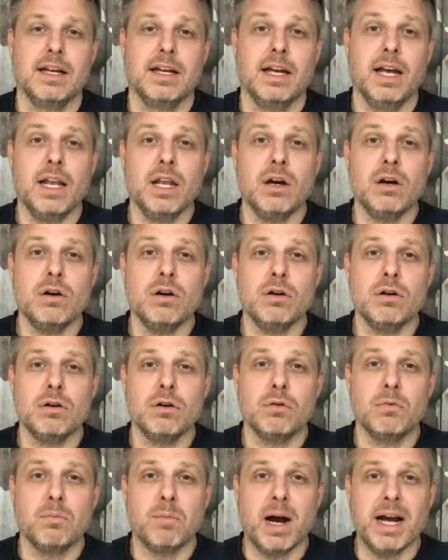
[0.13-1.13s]

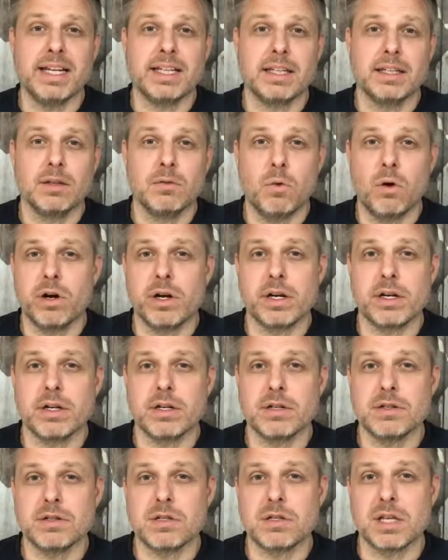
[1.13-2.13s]
Hello, Viking
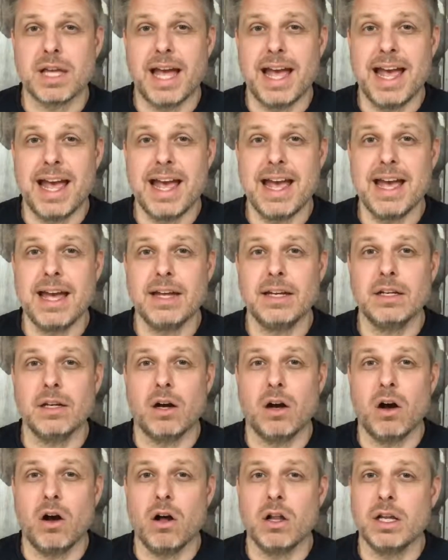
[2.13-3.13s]
warriors and
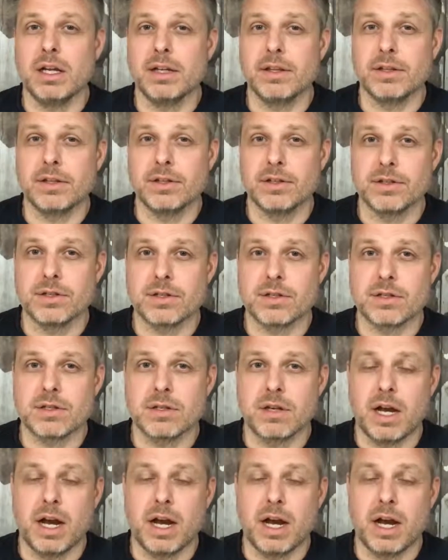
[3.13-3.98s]
all others.